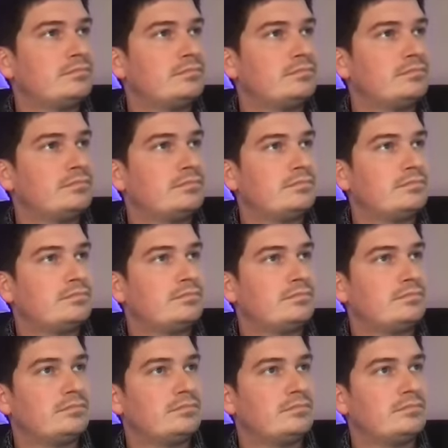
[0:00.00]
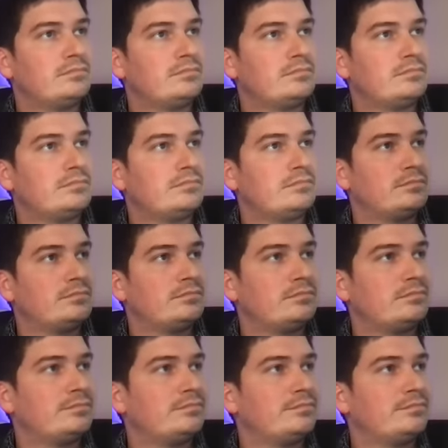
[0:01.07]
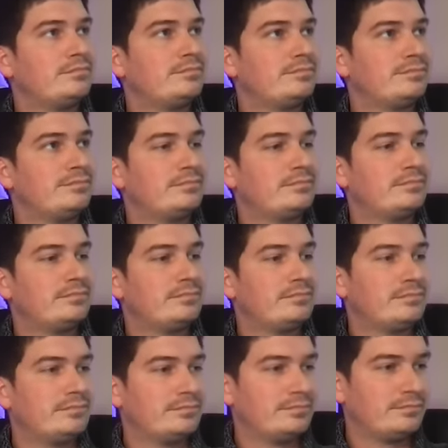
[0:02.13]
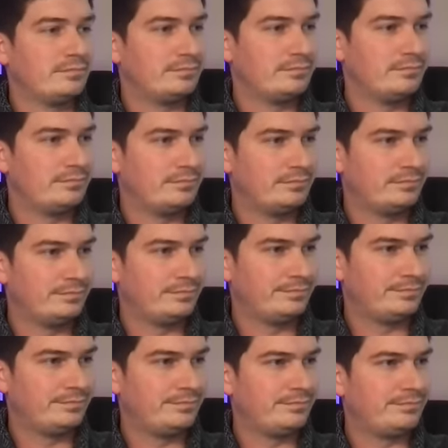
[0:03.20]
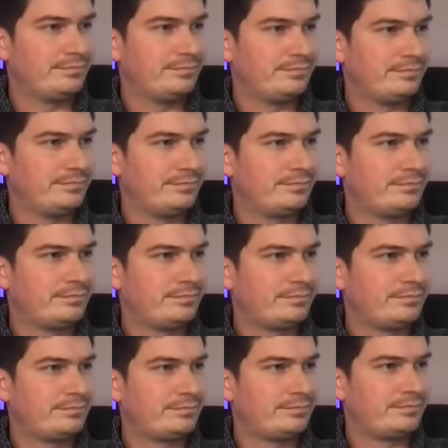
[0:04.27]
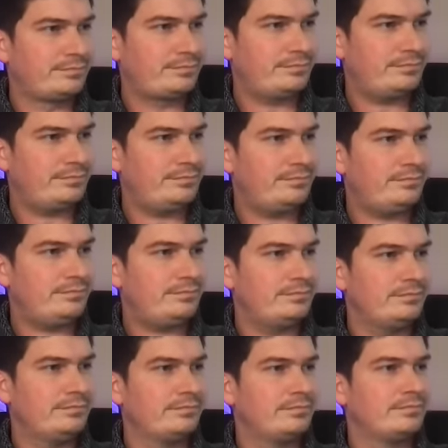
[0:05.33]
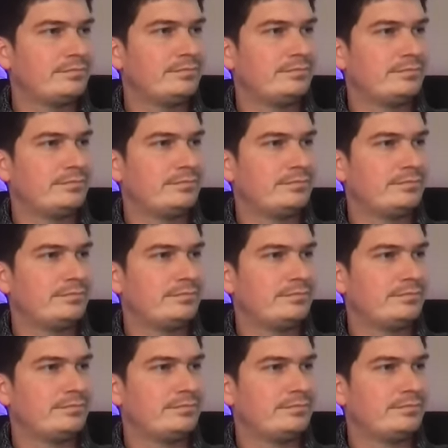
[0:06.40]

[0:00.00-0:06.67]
The person shown says nothing.